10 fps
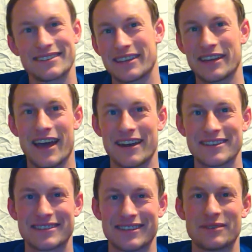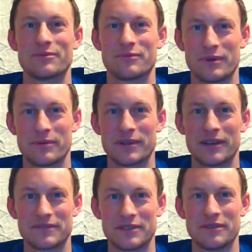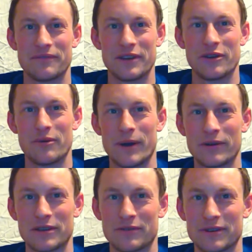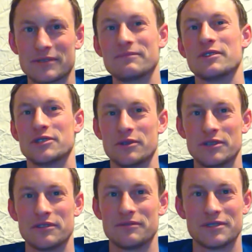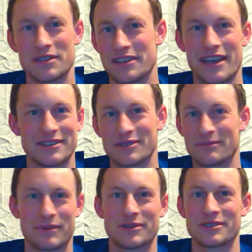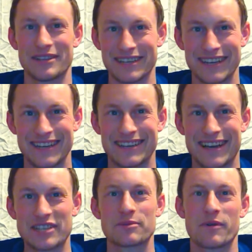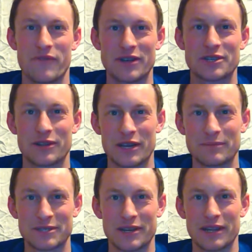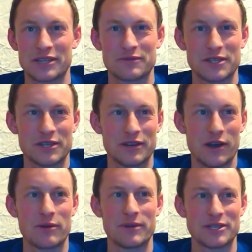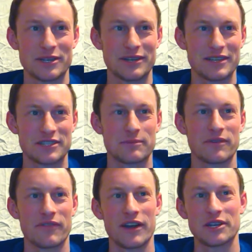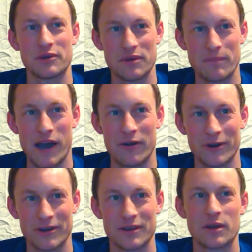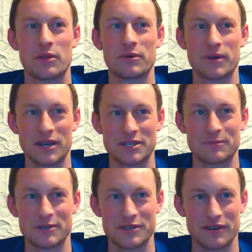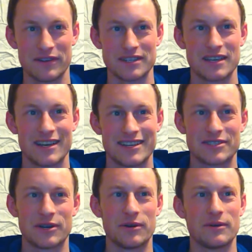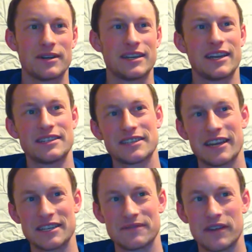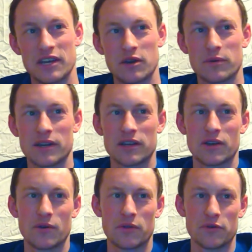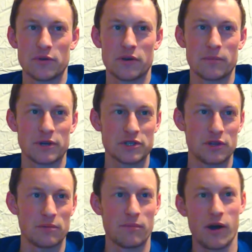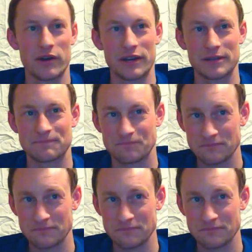Get at us and we would love to do a video about it or shoot you just the answer personally. As your professional Edmonton electrician, our mission is to provide you with power through customer service. So in today's video, we're going to go through commercial bonding